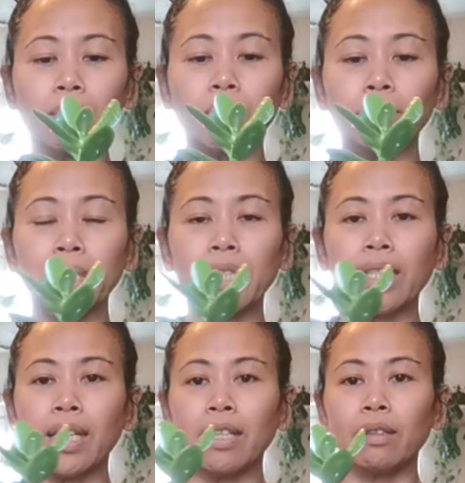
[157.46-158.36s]

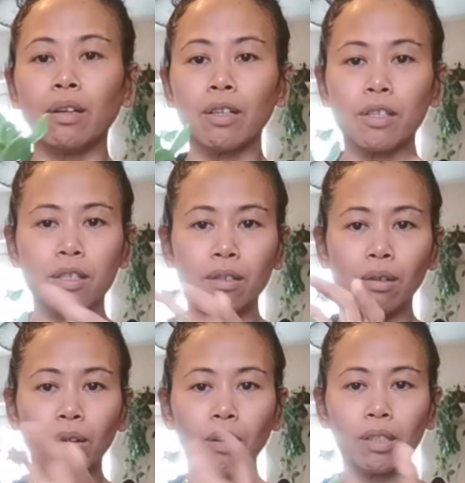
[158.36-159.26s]
completely, it lost
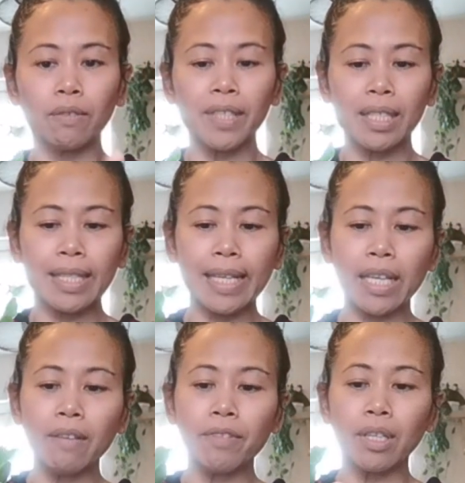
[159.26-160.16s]
all of its
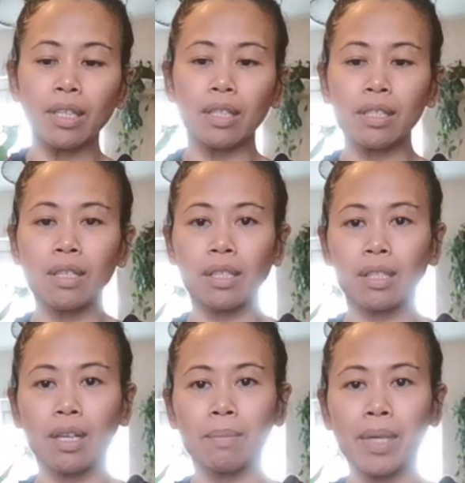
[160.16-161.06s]
leaves and it's
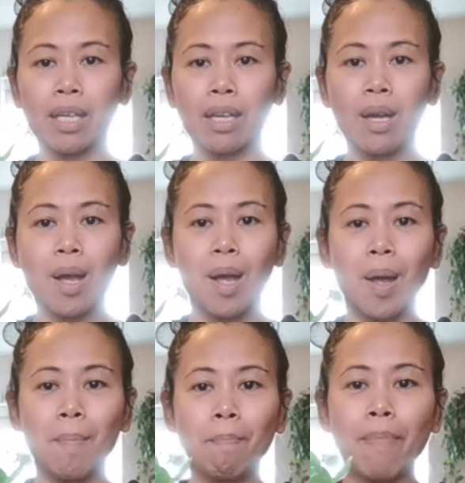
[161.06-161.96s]
just coming
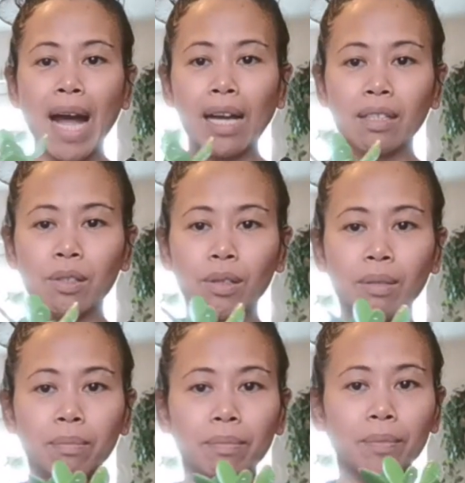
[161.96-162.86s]
back, so
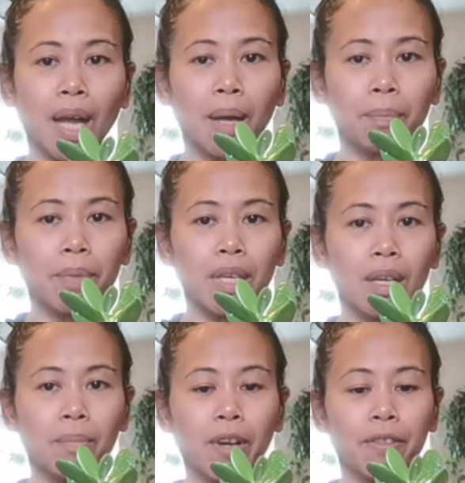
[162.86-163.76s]
I'm happy
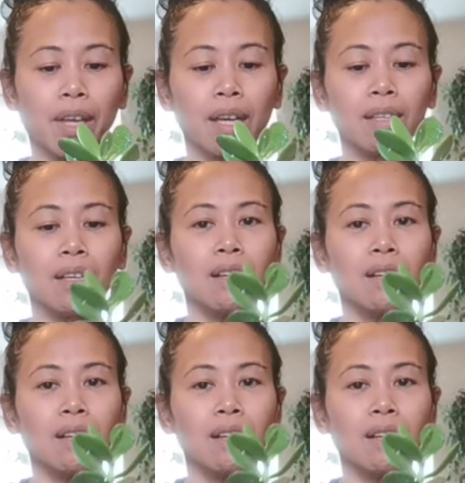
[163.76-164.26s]
about that.